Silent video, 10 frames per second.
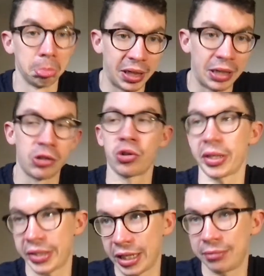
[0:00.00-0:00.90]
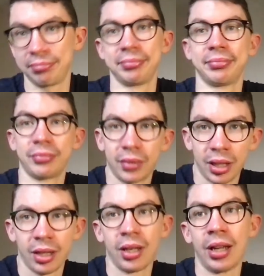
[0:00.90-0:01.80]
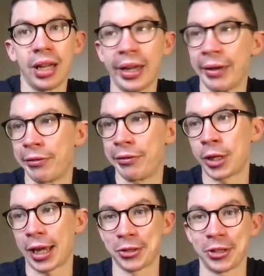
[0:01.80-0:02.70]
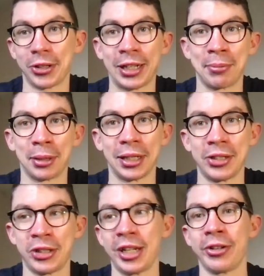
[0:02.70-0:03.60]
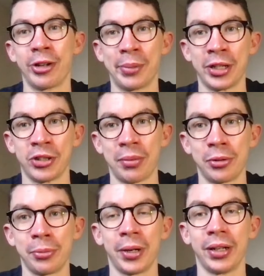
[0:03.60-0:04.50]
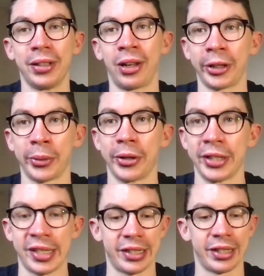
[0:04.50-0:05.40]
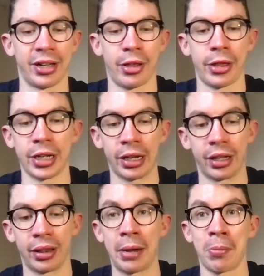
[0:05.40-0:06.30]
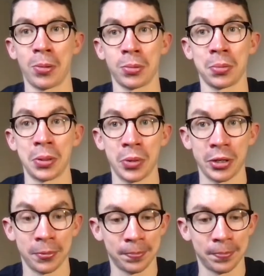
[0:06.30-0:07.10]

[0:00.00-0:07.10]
Interesting. If Newcastle don't keep a clean sheet, you're in a bit of trouble, but likewise, I think they probably will.